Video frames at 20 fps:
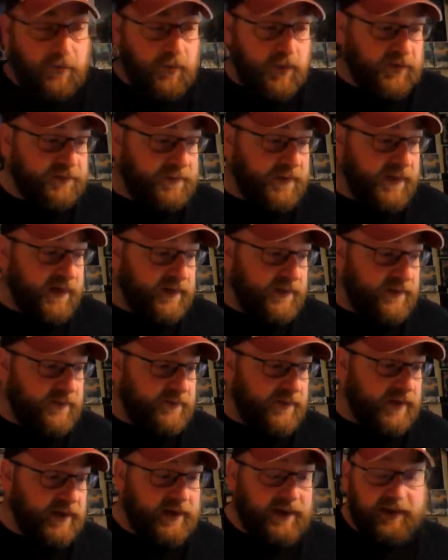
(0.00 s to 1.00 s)
Worst pick of the
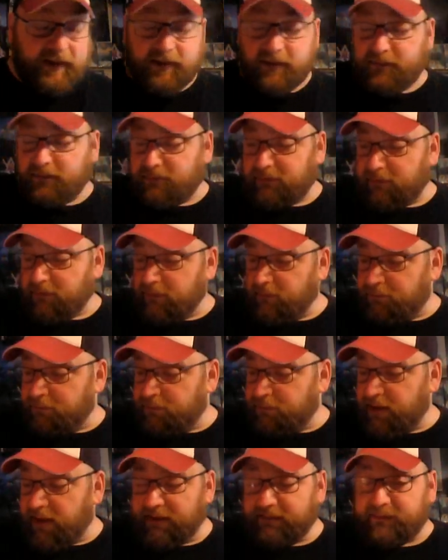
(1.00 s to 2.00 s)
week goes to
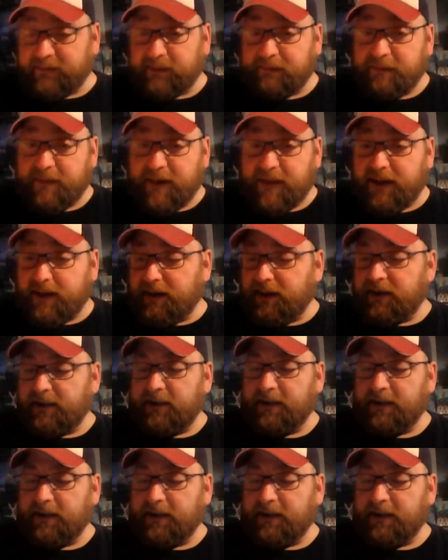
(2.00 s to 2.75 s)
Plastic Man,